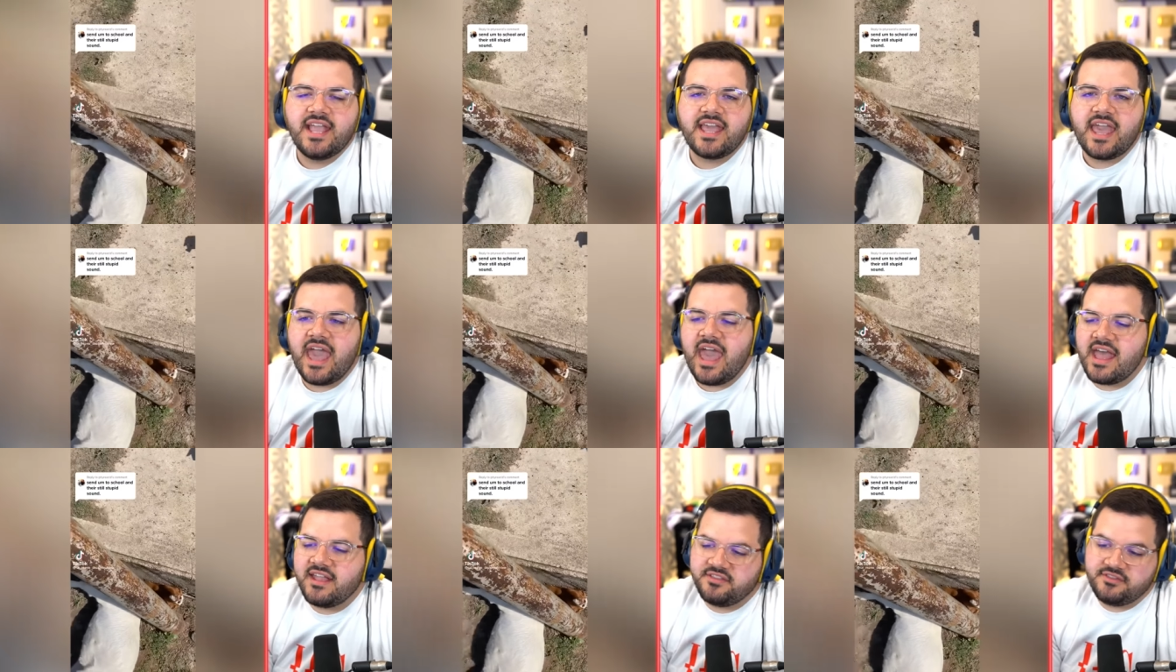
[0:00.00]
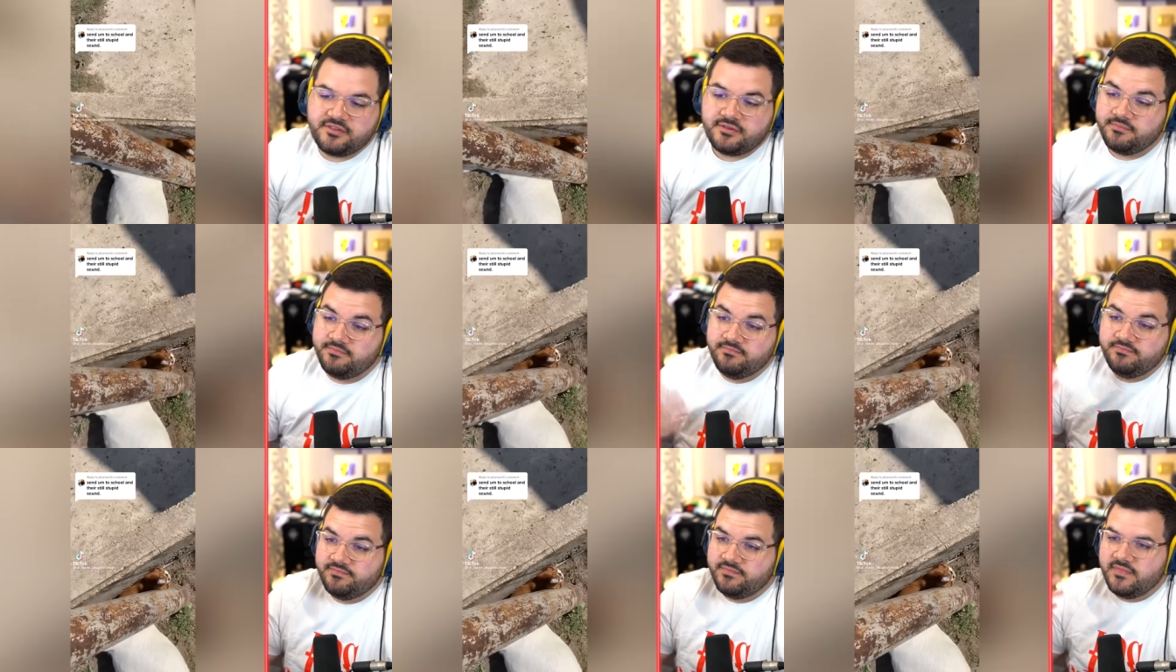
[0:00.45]
cats. You
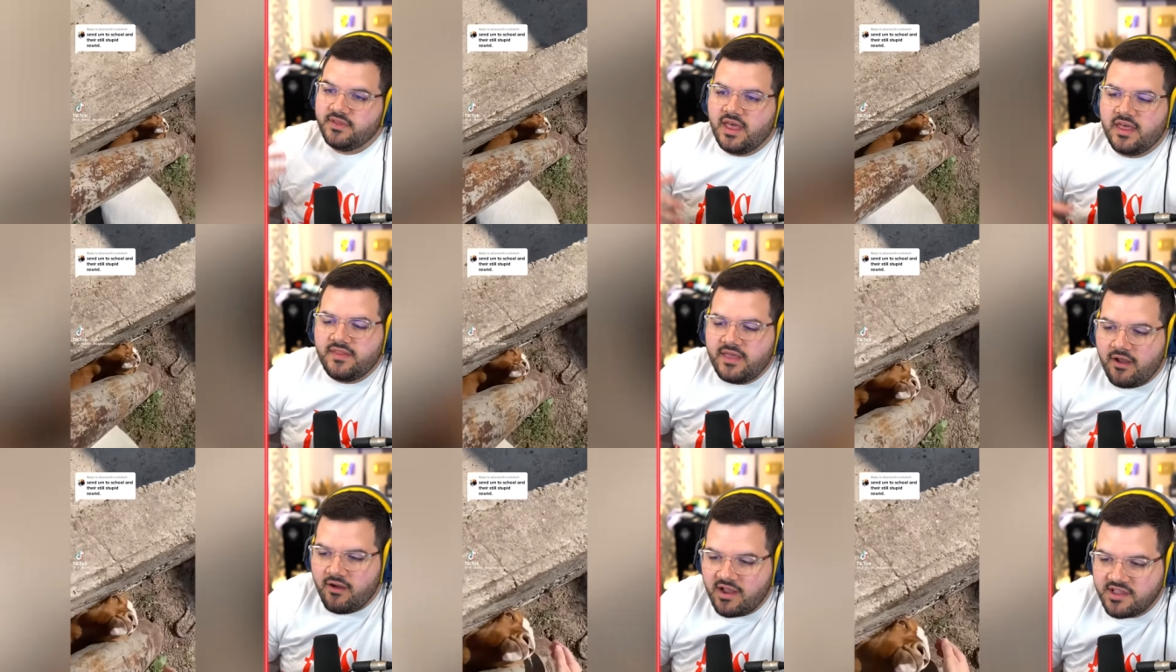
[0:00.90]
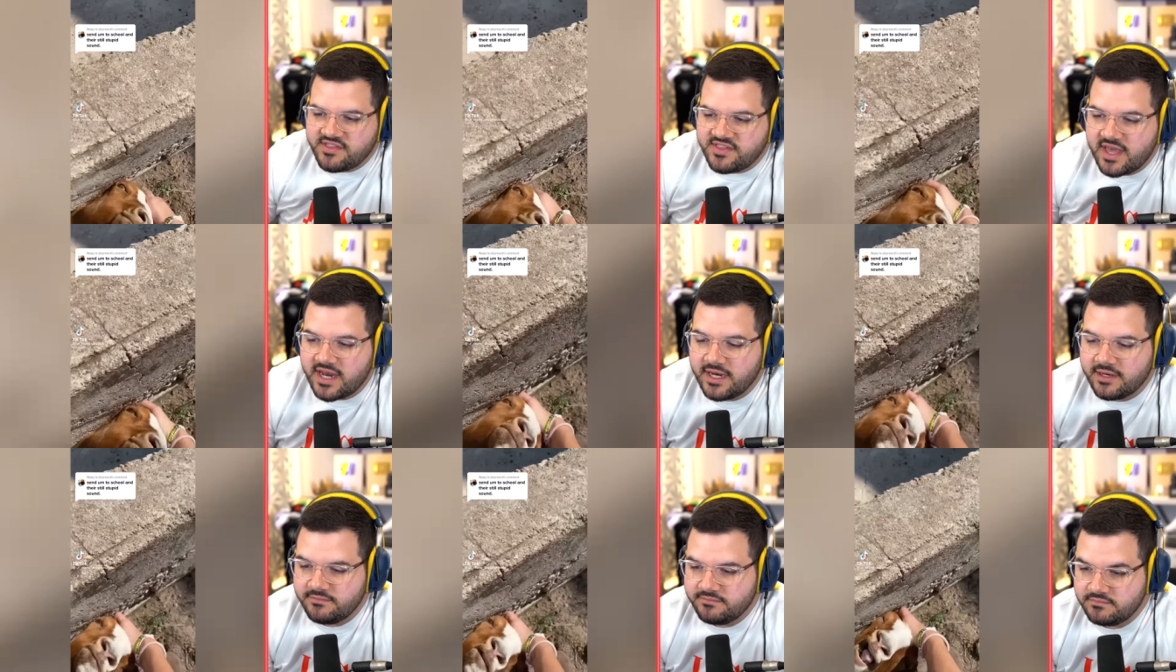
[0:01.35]
feed them. There, I said
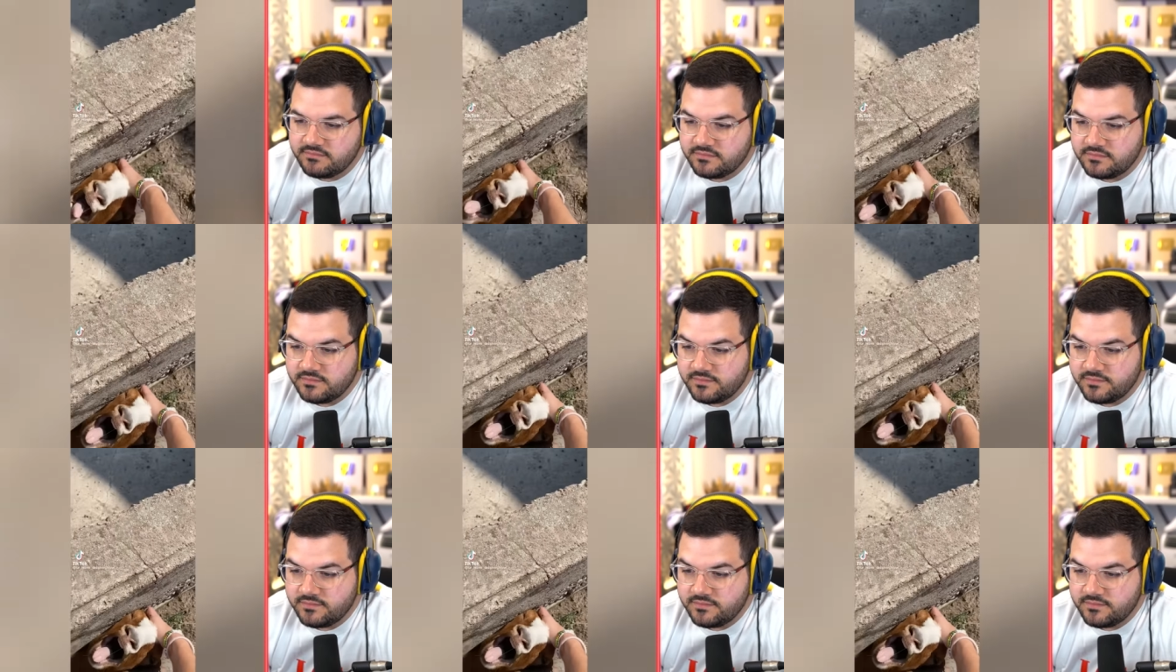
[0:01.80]
you it. You raise